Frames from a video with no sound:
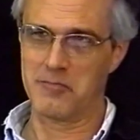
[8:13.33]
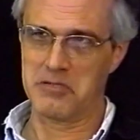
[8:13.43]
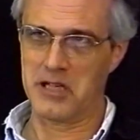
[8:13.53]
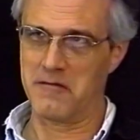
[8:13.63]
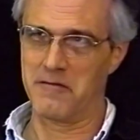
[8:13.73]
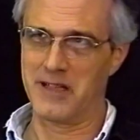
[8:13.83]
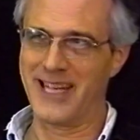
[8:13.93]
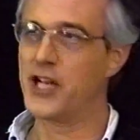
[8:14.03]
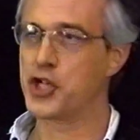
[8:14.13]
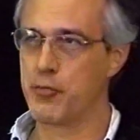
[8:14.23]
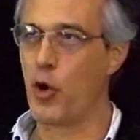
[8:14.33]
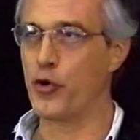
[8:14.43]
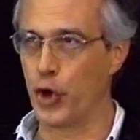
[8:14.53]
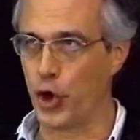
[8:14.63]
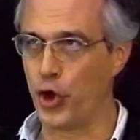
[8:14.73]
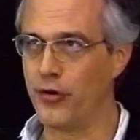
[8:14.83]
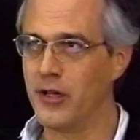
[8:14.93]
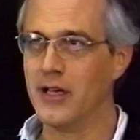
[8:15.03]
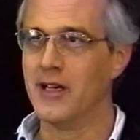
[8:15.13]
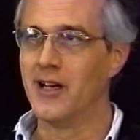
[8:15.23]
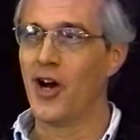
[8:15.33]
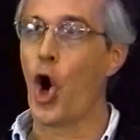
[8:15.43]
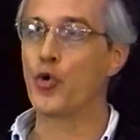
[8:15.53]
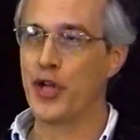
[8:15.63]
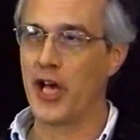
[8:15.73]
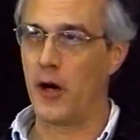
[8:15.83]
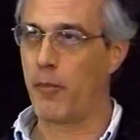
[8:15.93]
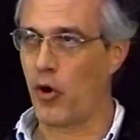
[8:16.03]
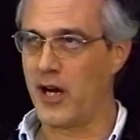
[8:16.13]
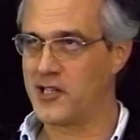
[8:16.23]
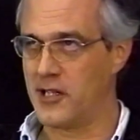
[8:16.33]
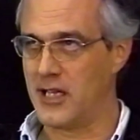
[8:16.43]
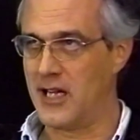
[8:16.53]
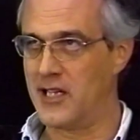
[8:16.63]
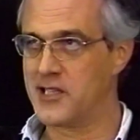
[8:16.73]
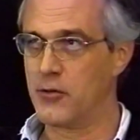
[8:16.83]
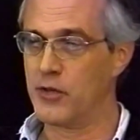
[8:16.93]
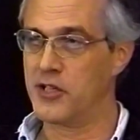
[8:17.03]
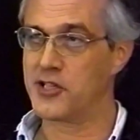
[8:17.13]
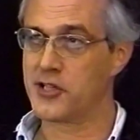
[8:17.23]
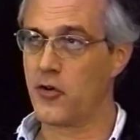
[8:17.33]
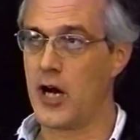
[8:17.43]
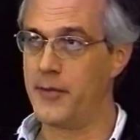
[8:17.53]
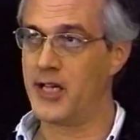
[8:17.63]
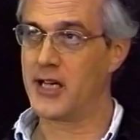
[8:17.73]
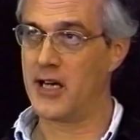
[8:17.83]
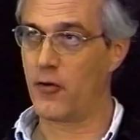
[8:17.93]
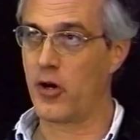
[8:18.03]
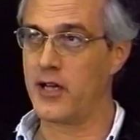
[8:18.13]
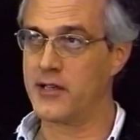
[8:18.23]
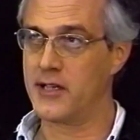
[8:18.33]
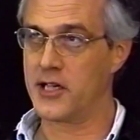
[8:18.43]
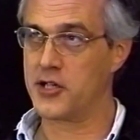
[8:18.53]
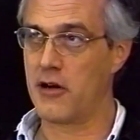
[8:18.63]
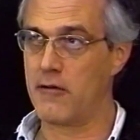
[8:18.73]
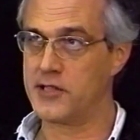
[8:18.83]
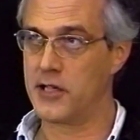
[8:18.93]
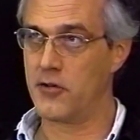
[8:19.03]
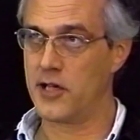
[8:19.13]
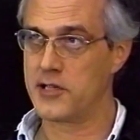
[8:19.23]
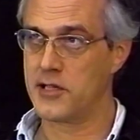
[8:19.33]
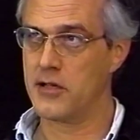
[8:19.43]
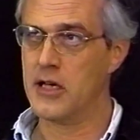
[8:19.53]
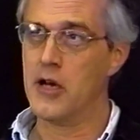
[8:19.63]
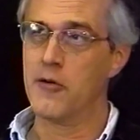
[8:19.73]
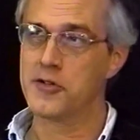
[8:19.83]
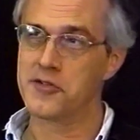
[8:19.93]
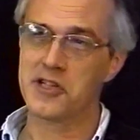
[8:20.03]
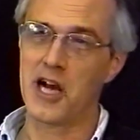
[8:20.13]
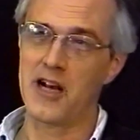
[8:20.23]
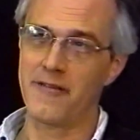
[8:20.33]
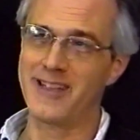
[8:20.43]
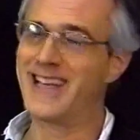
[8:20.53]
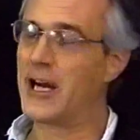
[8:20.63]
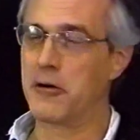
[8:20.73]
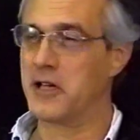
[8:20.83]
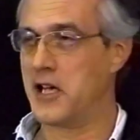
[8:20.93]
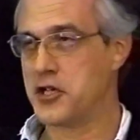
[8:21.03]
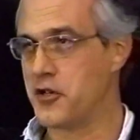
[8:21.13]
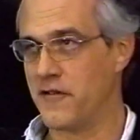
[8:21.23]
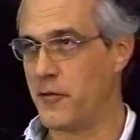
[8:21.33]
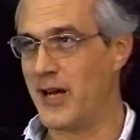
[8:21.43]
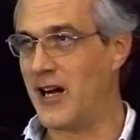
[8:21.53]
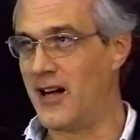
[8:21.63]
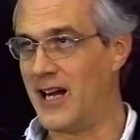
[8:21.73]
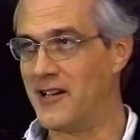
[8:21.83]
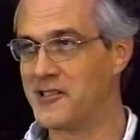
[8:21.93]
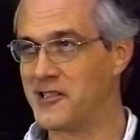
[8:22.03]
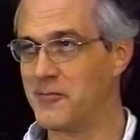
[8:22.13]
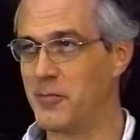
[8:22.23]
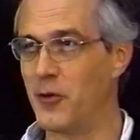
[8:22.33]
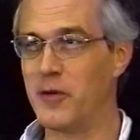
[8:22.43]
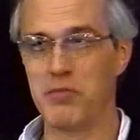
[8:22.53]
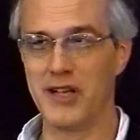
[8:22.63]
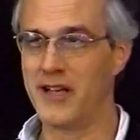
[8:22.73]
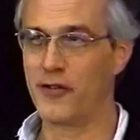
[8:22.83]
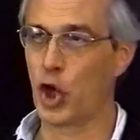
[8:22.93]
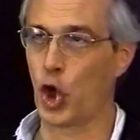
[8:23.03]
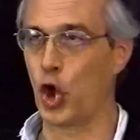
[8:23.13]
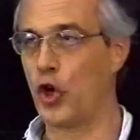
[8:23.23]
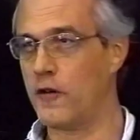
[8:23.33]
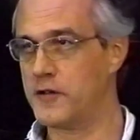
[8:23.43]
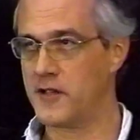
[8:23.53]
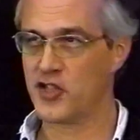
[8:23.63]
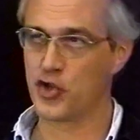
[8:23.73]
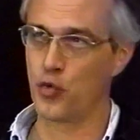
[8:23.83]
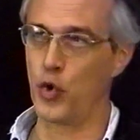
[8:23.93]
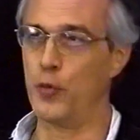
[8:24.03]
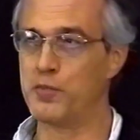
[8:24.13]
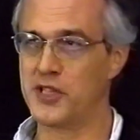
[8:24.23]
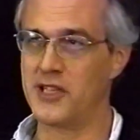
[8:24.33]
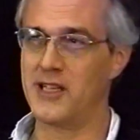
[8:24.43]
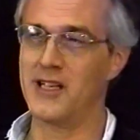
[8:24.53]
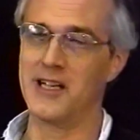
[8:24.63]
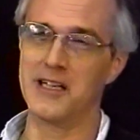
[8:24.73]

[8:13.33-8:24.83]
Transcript: kind of kitsch modern hotel par excellence that would describe that kind of architecture I was interested, which was kind of a degradation of the Bauhaus, but with plenty of curves and swoops and uh,